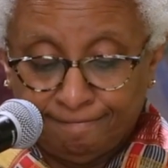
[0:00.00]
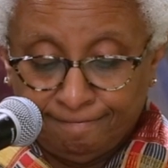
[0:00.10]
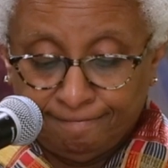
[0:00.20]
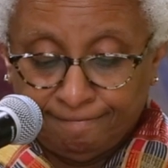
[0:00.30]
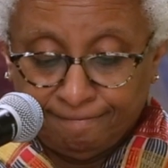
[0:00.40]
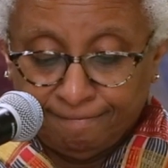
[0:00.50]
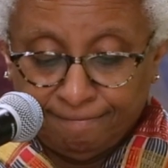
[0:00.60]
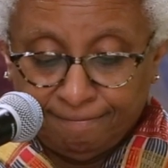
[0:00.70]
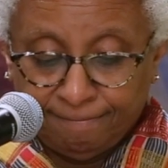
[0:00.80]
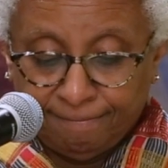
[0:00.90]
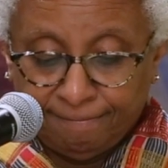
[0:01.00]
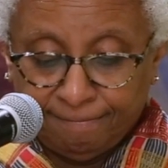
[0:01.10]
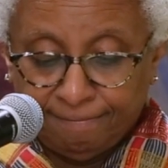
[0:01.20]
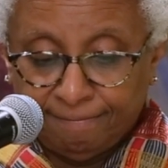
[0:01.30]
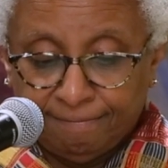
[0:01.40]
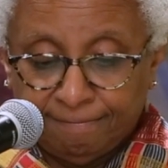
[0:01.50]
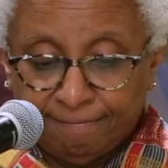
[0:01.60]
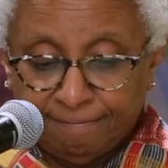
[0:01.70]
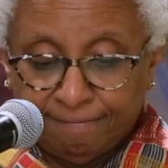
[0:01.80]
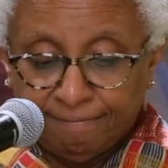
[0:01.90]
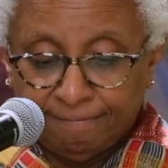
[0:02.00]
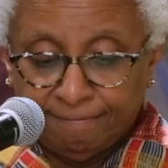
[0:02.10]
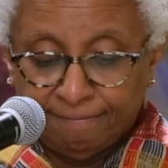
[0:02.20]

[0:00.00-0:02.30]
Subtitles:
(no one is talking)